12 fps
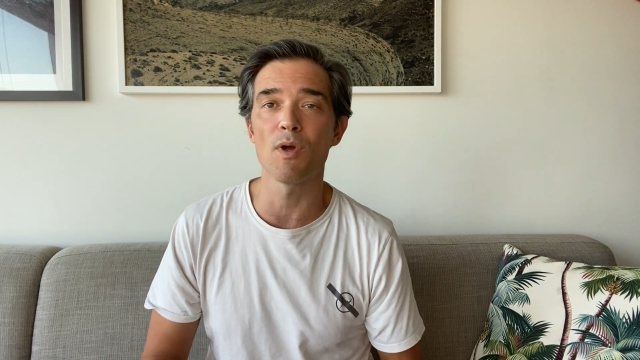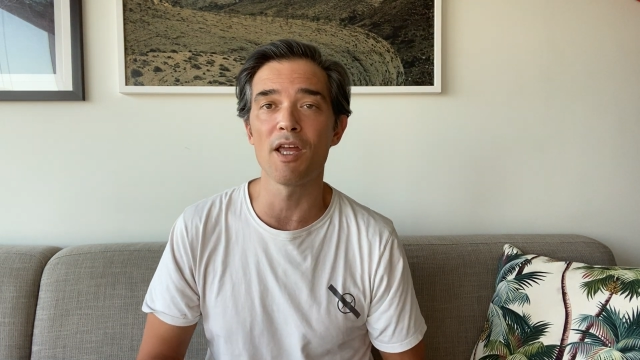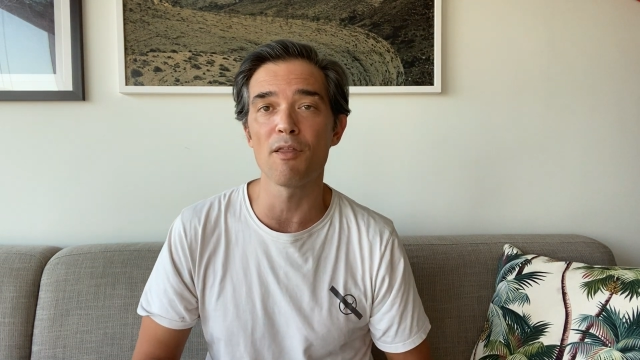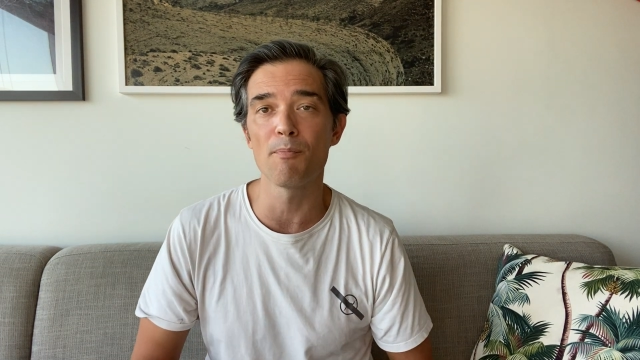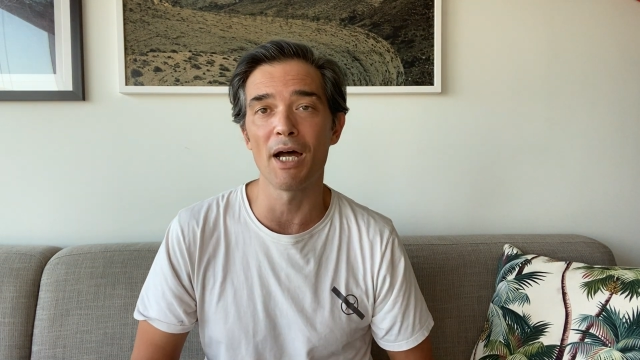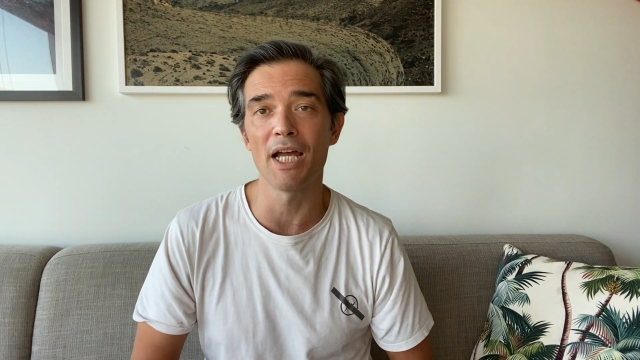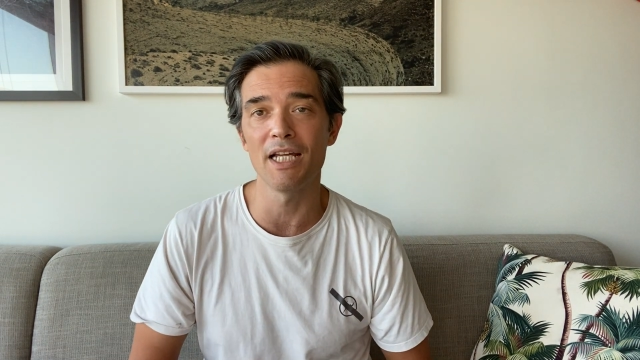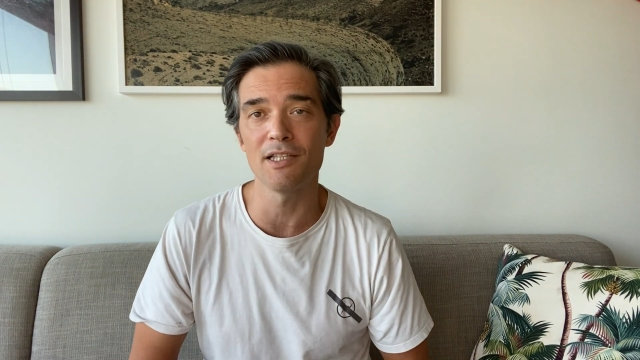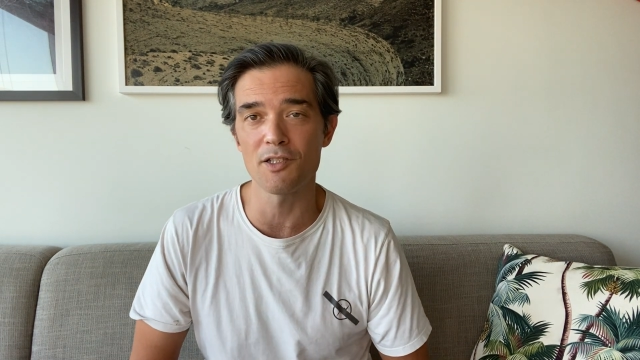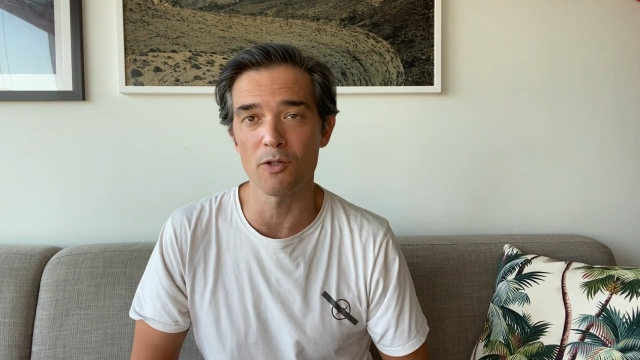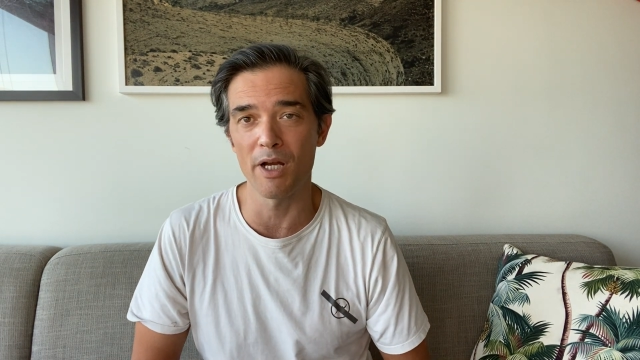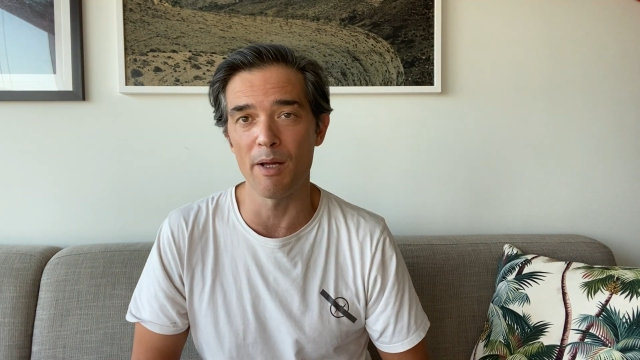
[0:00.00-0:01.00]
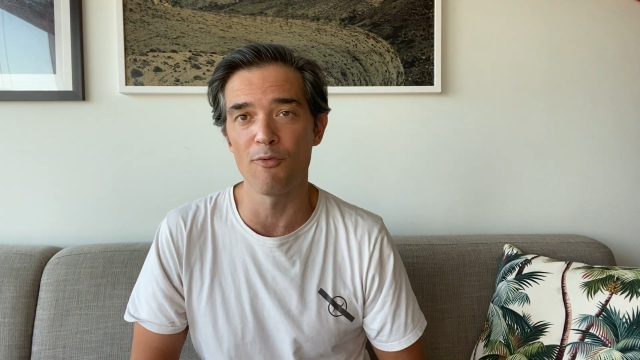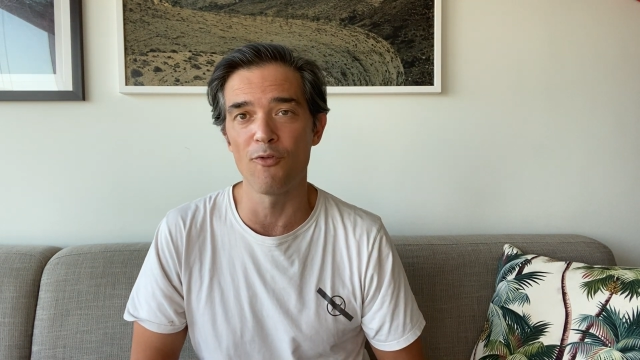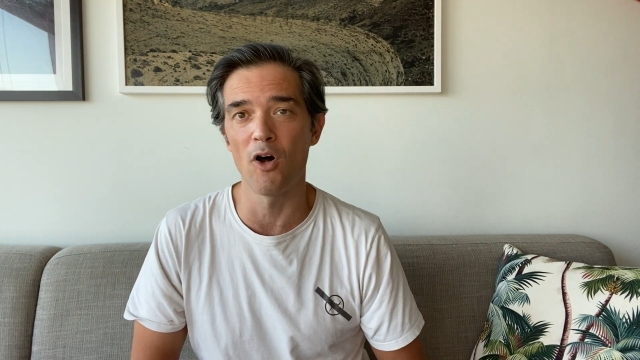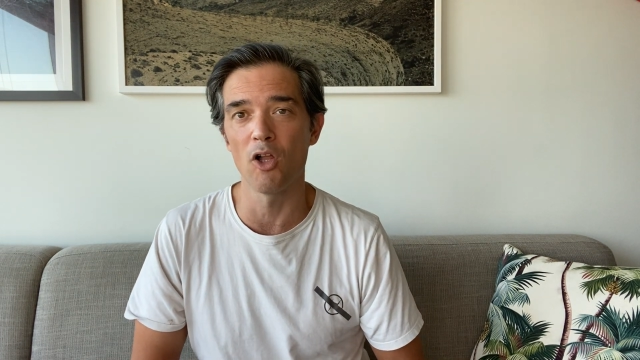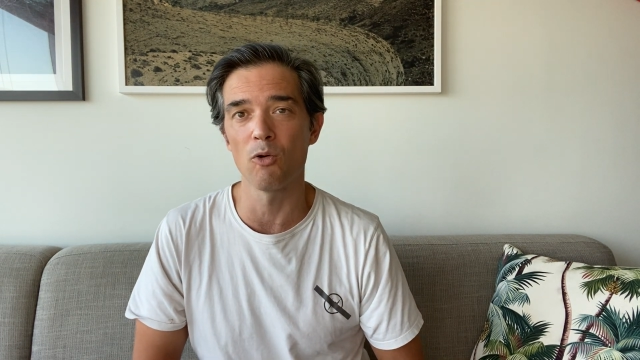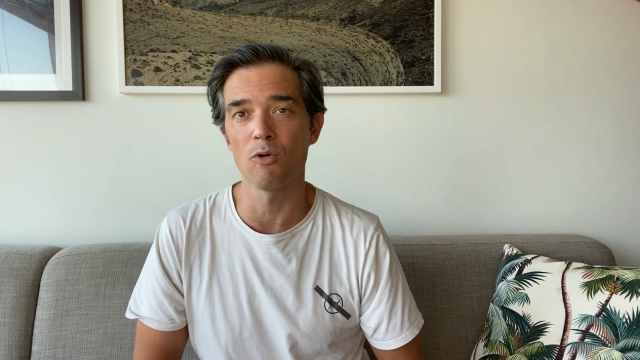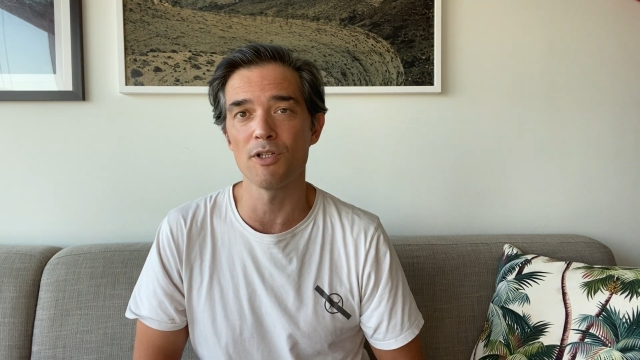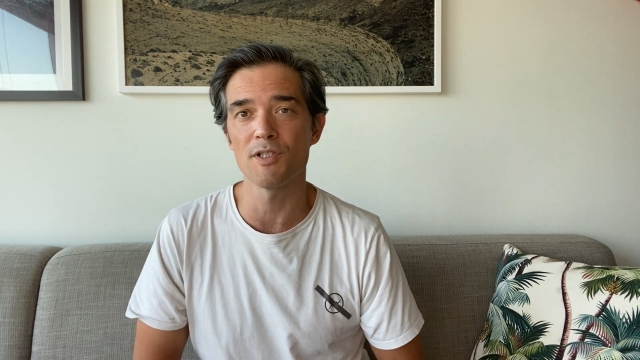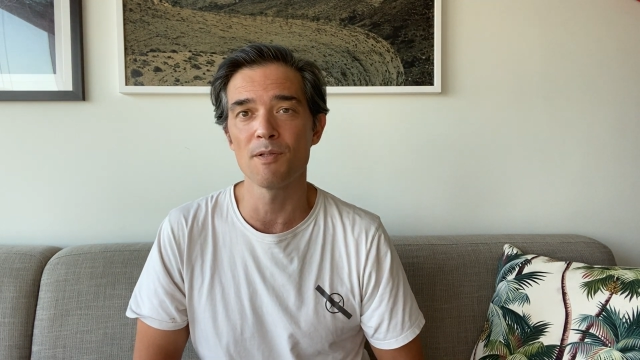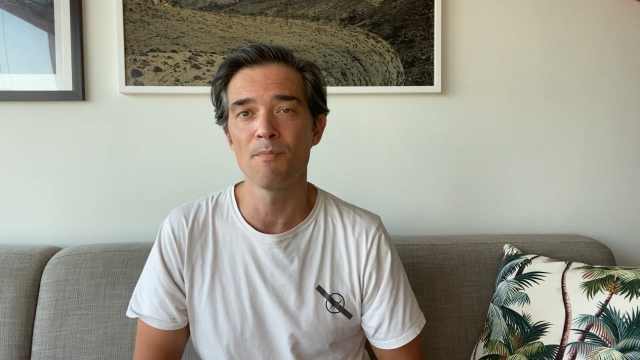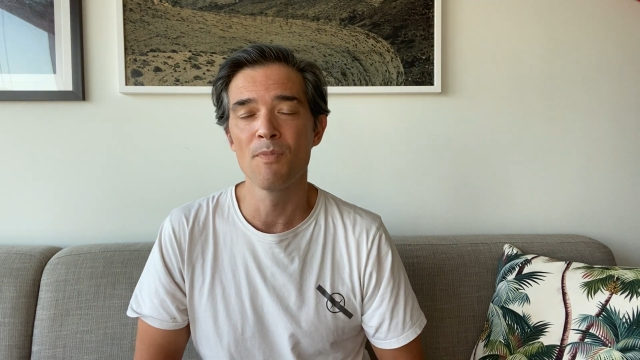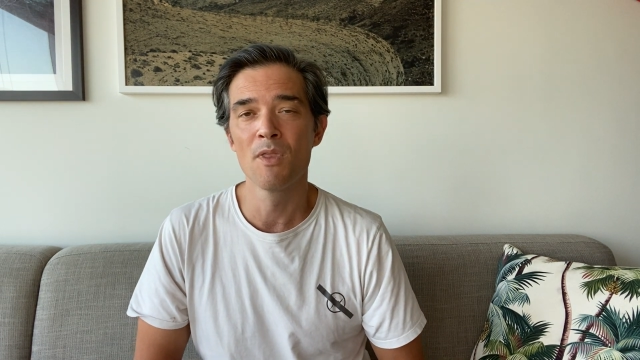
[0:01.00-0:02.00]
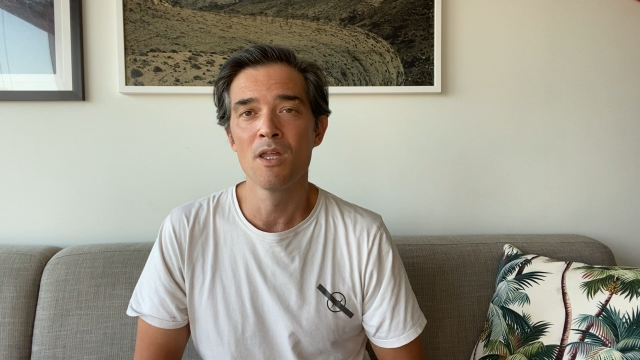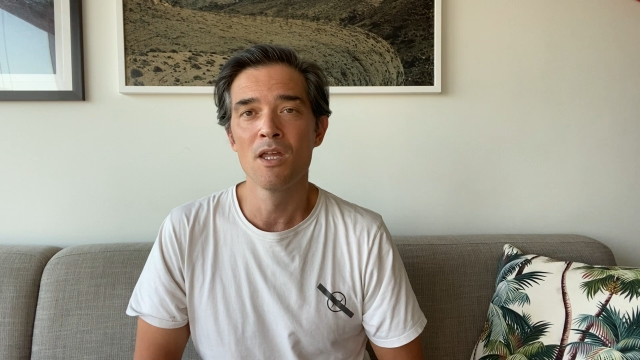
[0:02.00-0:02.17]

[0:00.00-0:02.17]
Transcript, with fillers: with my Instagram followers.